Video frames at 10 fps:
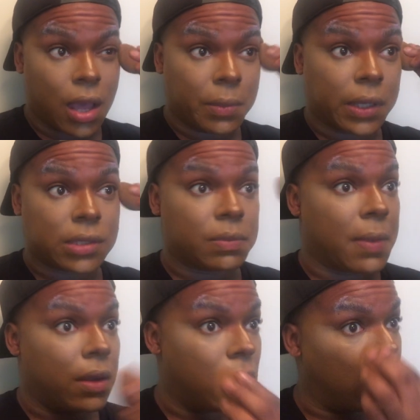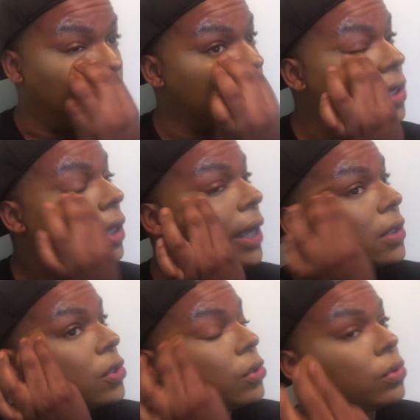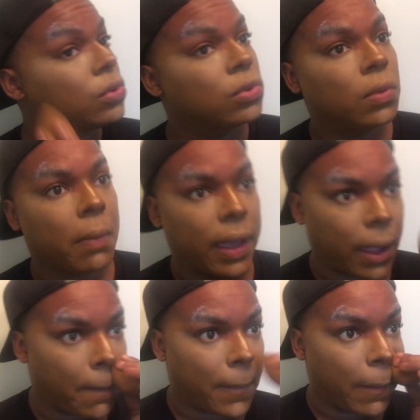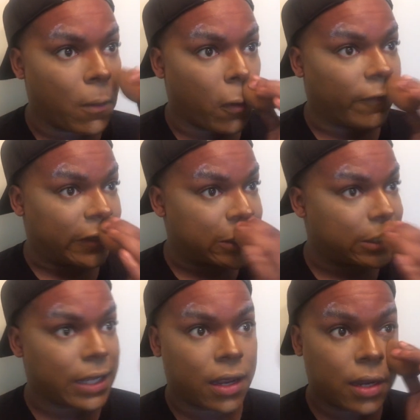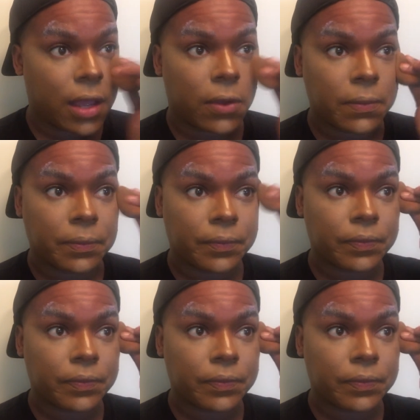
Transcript: because my nose, I like to make it be more of a standout.